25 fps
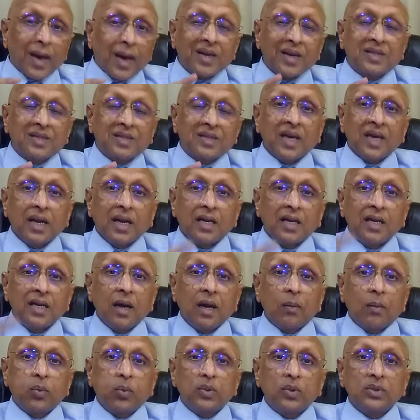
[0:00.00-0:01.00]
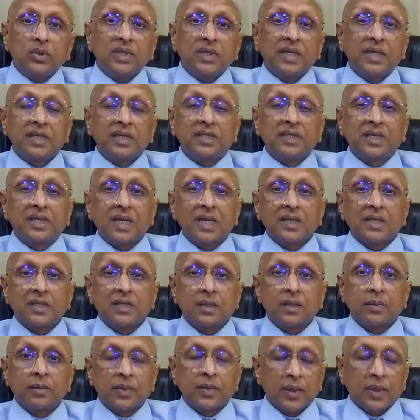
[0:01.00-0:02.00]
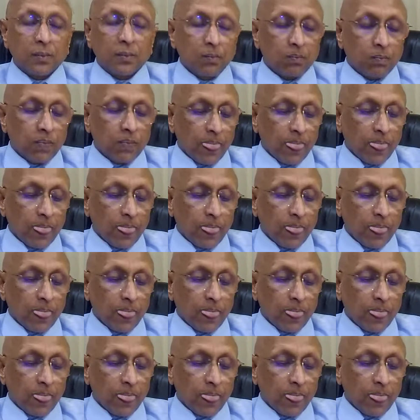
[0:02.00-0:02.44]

Exactly opposite is gelsemium.